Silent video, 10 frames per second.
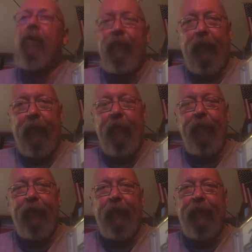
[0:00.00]
So there
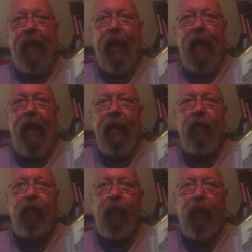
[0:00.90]
was this guy
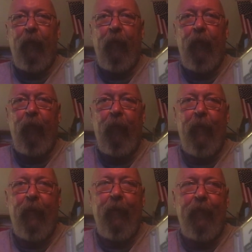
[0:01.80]
who
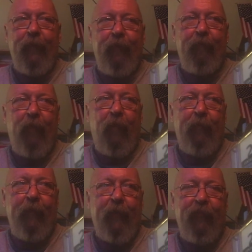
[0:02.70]
was
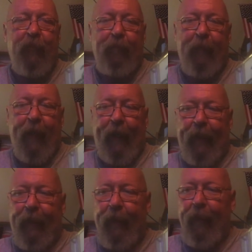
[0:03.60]
involved in a shipwreck
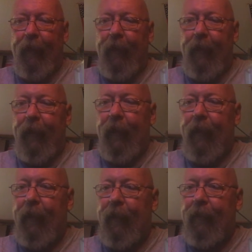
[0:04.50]

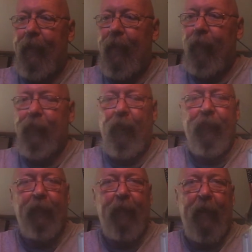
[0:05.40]
and uh, sole
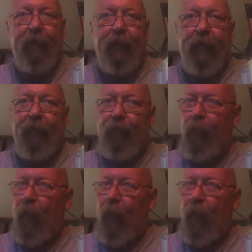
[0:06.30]
survivor, and he